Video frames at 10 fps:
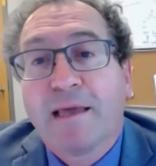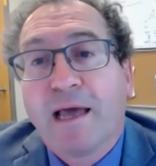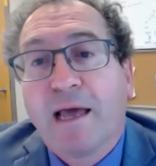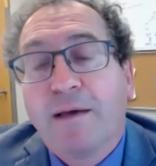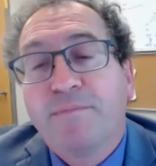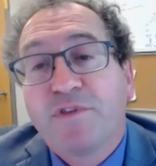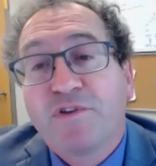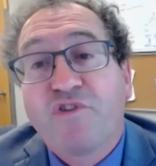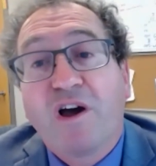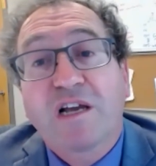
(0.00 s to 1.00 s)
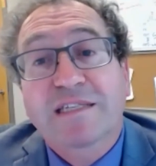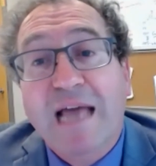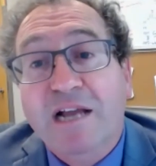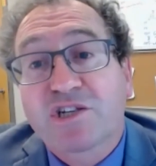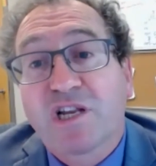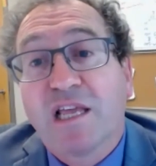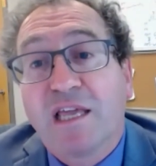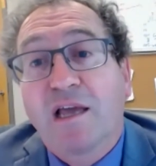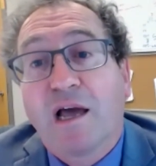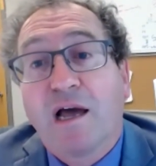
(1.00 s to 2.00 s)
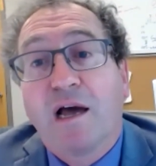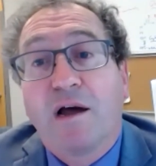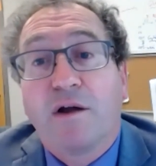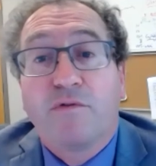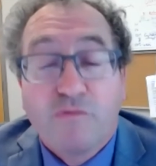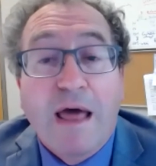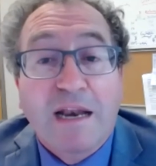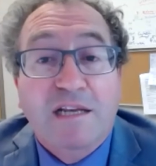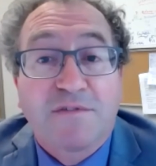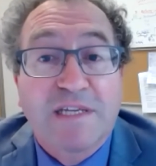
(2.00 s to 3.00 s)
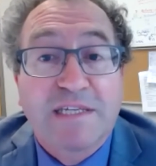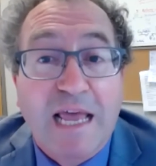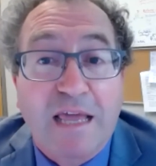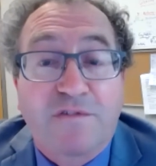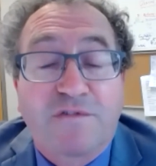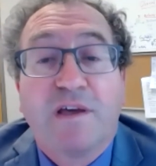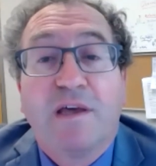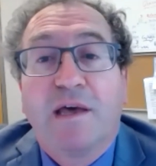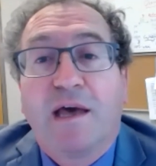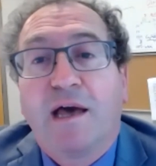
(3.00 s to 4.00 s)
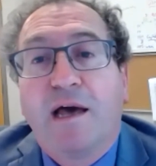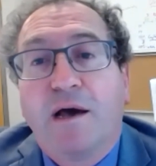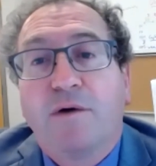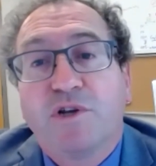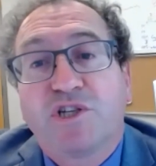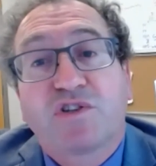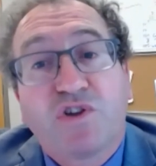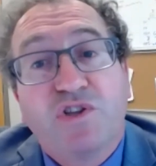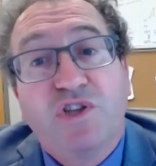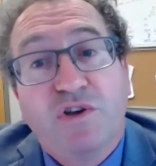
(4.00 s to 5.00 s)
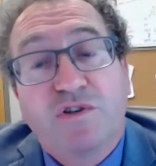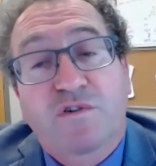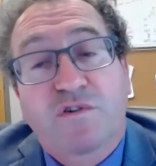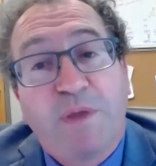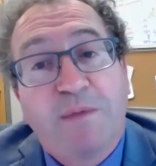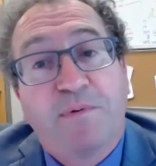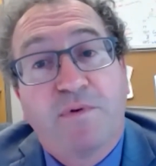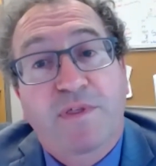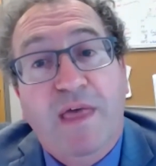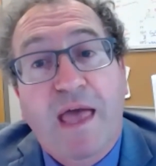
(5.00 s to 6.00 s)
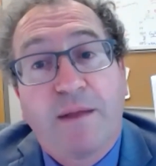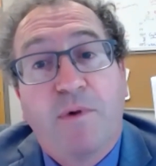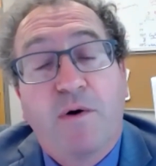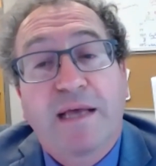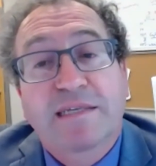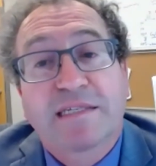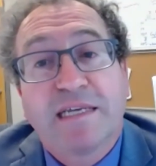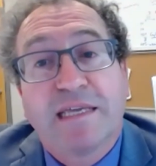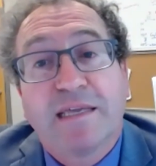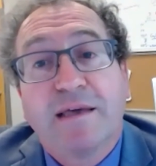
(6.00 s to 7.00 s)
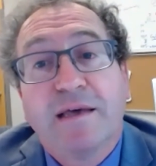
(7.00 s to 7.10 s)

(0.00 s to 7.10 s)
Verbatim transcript: The drug is actually relatively safe, which is good news for people with NMOSD.